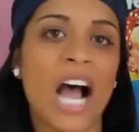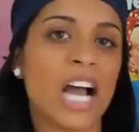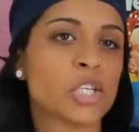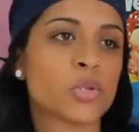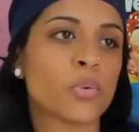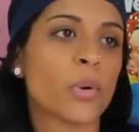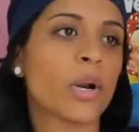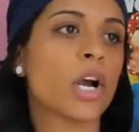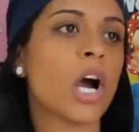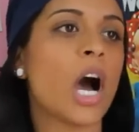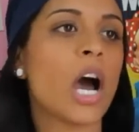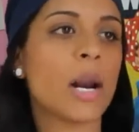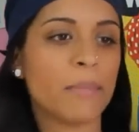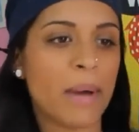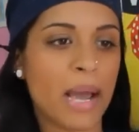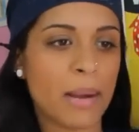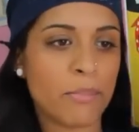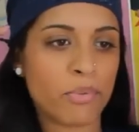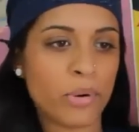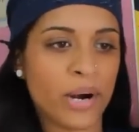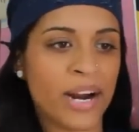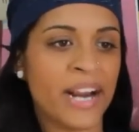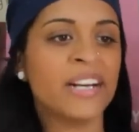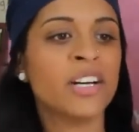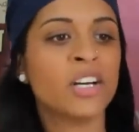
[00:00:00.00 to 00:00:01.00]
I swear to God, my
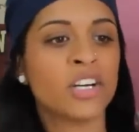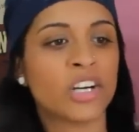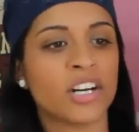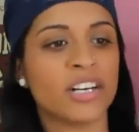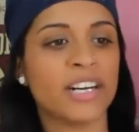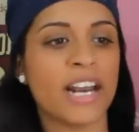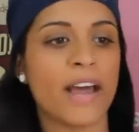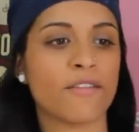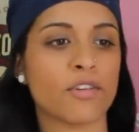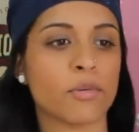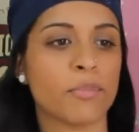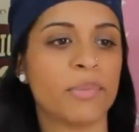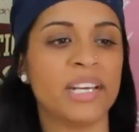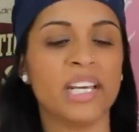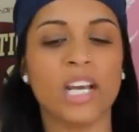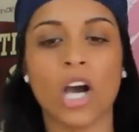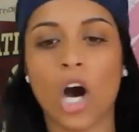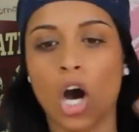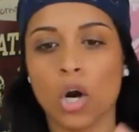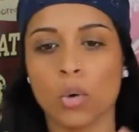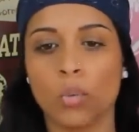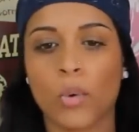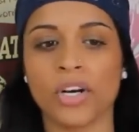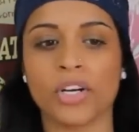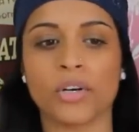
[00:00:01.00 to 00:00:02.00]
brain could never be
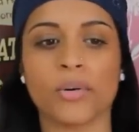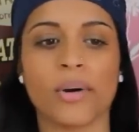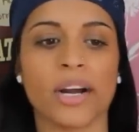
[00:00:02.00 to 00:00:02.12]
on One